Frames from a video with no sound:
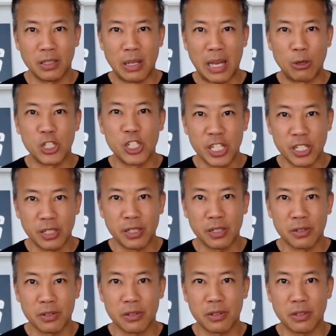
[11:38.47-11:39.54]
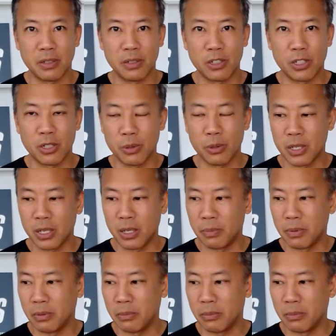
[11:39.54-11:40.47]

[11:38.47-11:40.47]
how genius uh, shows up,